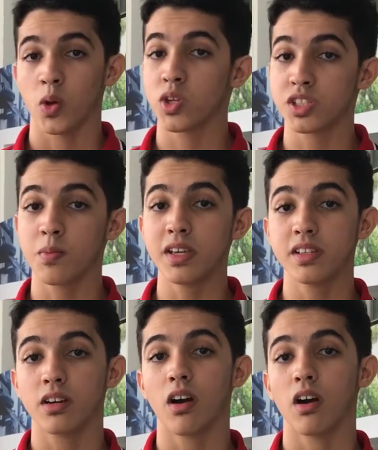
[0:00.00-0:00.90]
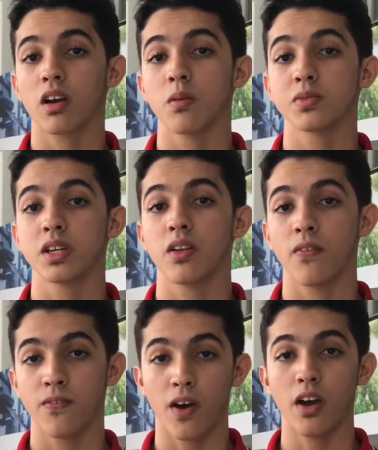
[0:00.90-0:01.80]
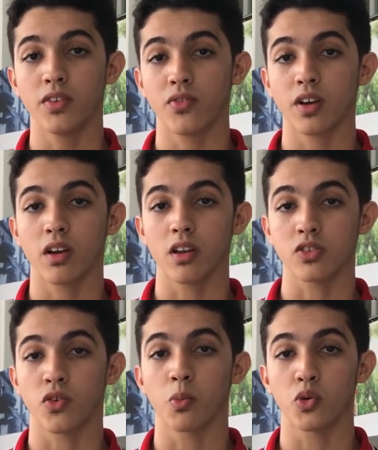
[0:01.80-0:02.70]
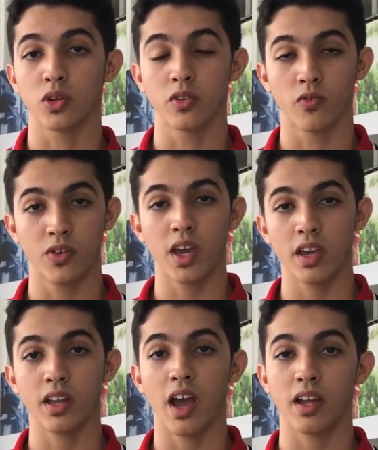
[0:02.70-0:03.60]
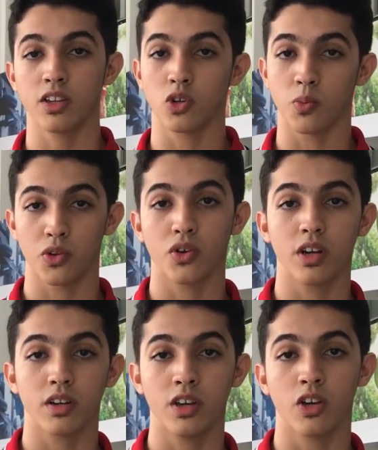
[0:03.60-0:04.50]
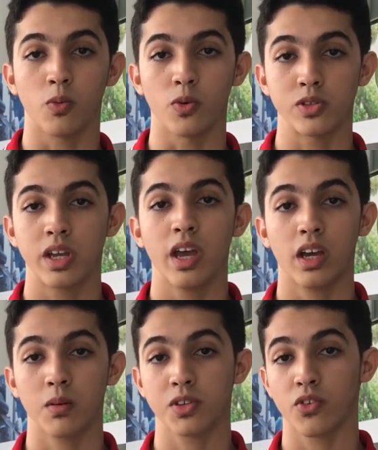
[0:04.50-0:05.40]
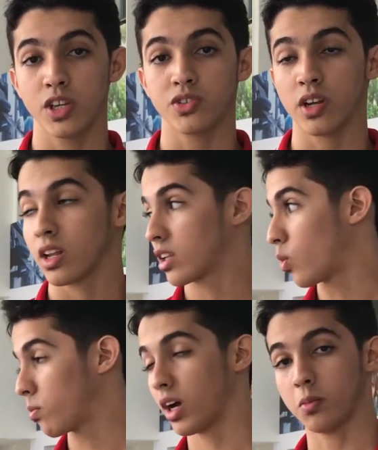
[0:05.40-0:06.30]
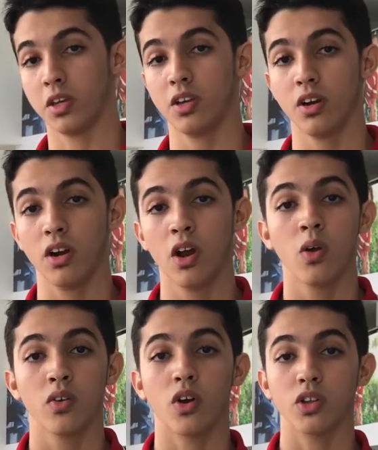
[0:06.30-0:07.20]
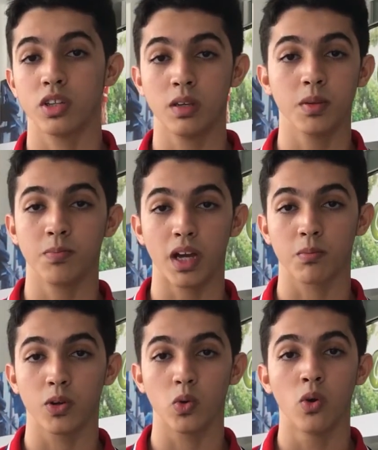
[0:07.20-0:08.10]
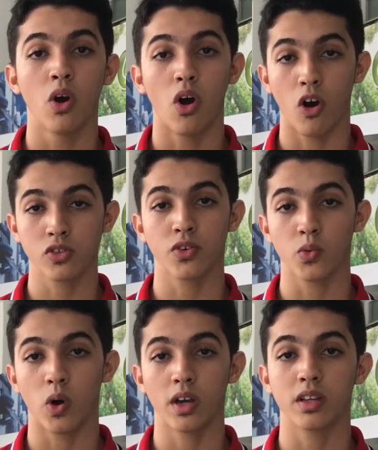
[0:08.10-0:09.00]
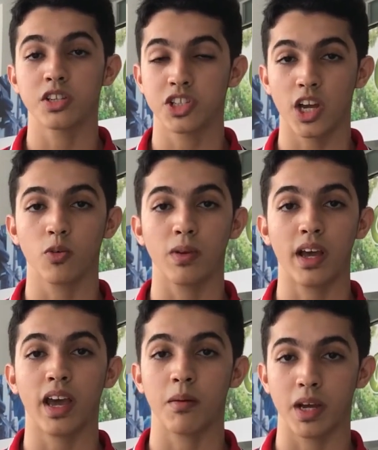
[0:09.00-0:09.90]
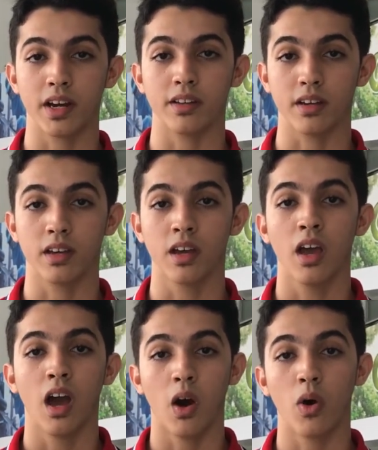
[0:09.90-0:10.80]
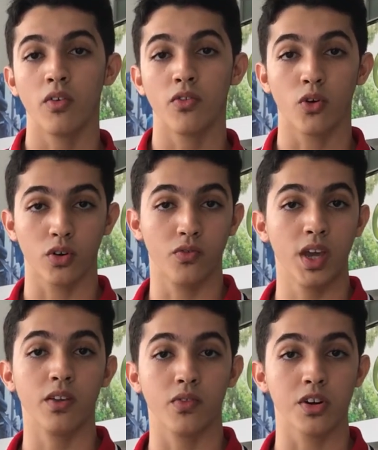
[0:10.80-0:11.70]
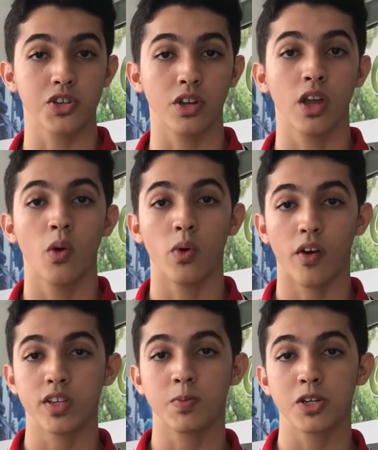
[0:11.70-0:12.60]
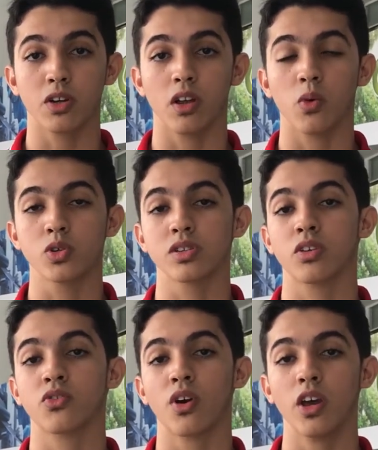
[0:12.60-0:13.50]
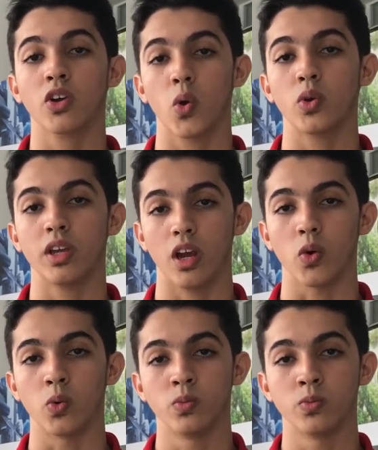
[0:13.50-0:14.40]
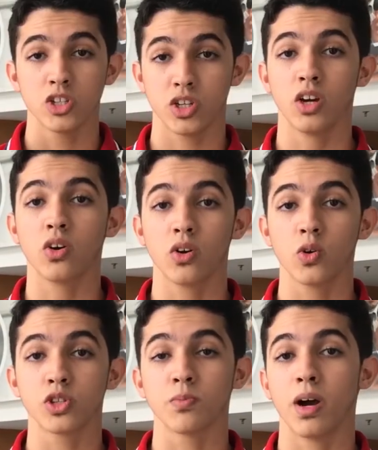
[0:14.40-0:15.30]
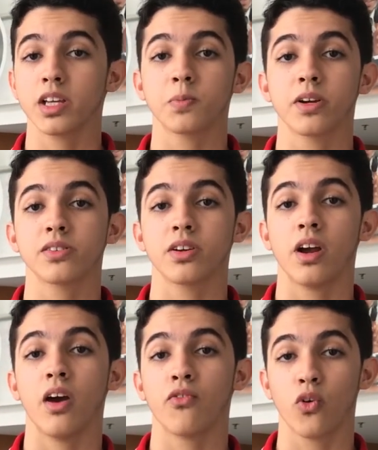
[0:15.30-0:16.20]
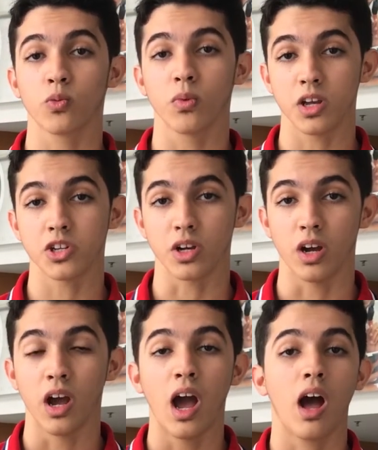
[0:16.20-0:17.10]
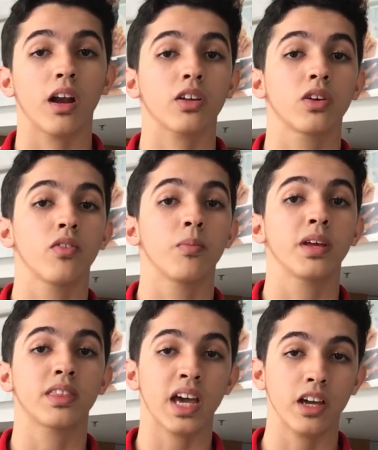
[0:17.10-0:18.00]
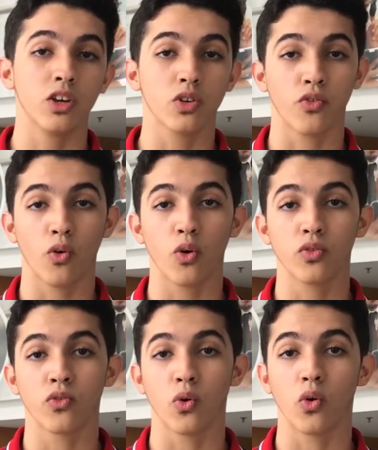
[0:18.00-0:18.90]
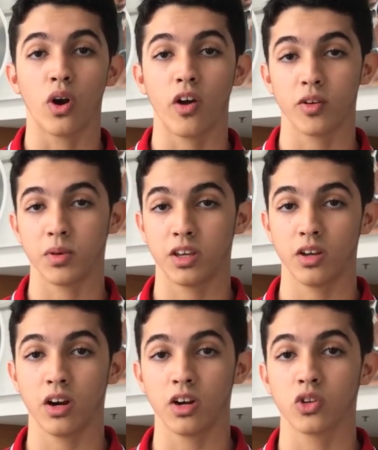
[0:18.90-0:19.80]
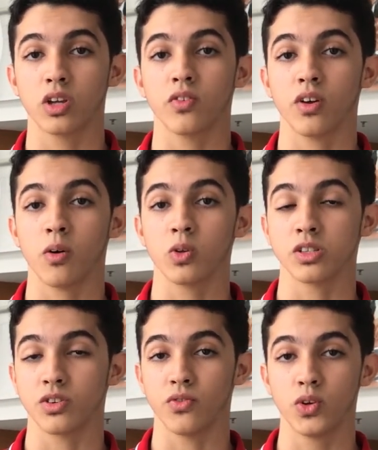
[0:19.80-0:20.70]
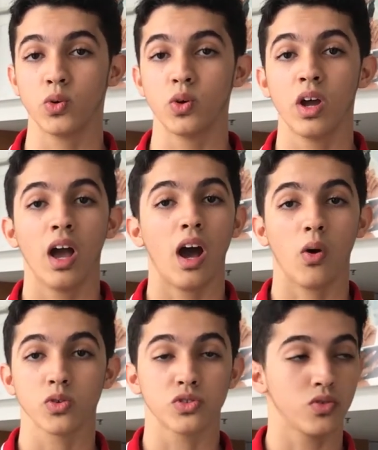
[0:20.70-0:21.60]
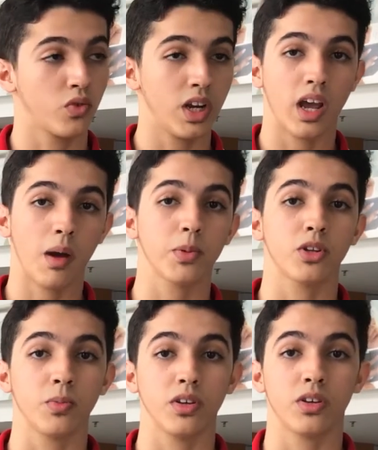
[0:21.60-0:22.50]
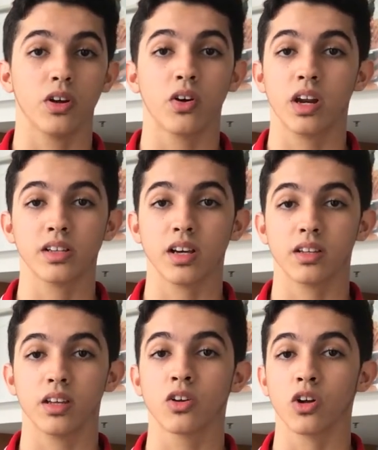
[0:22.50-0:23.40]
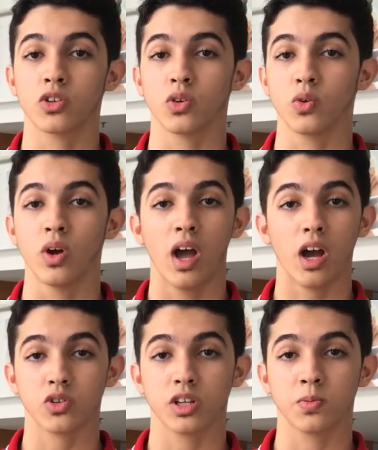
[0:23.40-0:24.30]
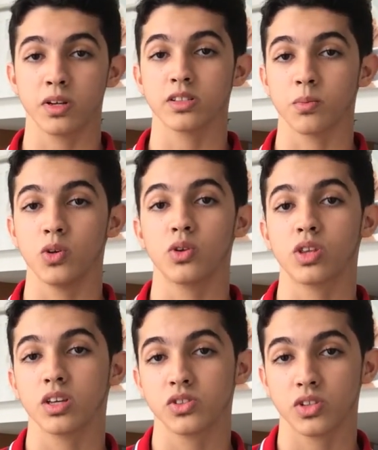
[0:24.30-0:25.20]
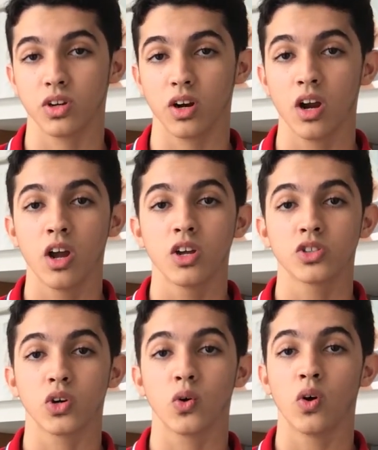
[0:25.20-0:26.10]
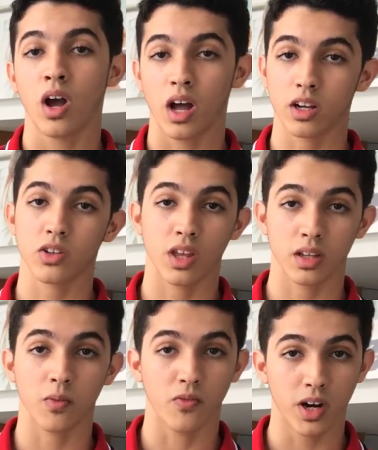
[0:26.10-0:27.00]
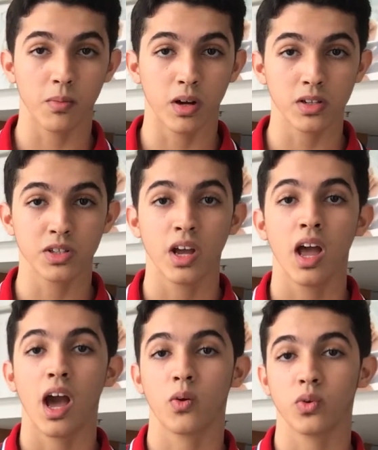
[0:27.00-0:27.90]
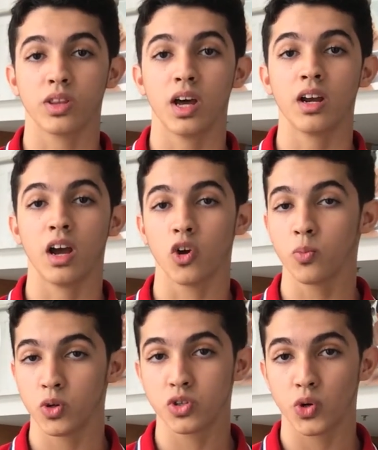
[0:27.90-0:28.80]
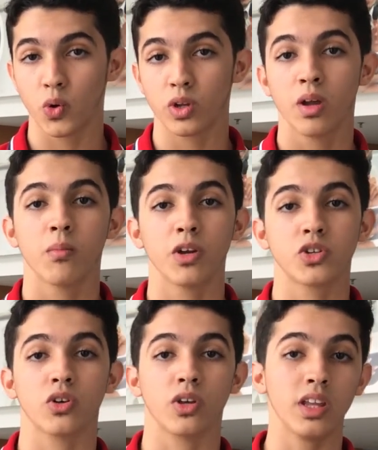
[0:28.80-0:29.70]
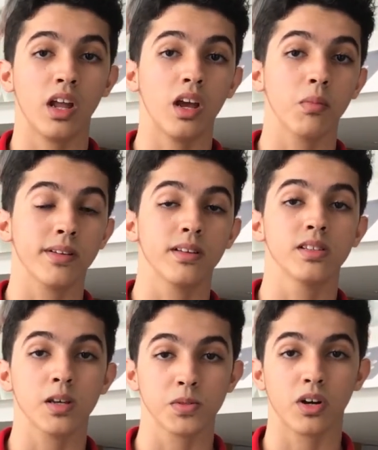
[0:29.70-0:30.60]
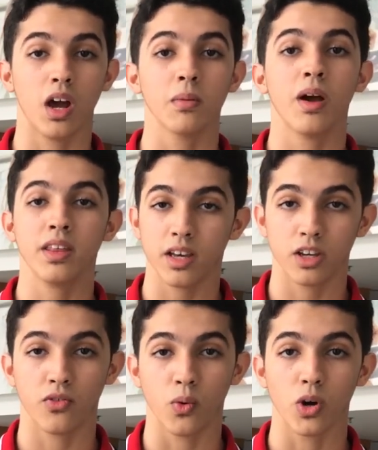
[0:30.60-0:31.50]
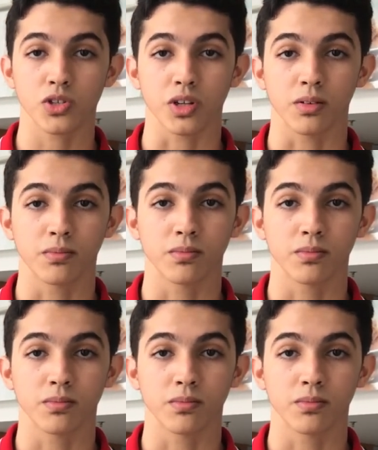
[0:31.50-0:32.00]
Now this amazing car comes in 5 different colors for both the V8 and the 2.3 liter EcoBoost. It comes in race red like the one behind me here, you've got deep impact blue, Oxford white, shadow black, and magnetic. However, for the V8 version, we have a special color which is a tri-coat yellow. So that concludes my experience here at Ford Malaysia. I'd like to give a big thank you to Ford for having me here to give up this review. I was really happy to be here, really excited, got to actually experience some new things here. So I'd like to thank them very much. And with that, I hope you enjoyed. Make sure to hit that like button, subscribe, and thank you for watching.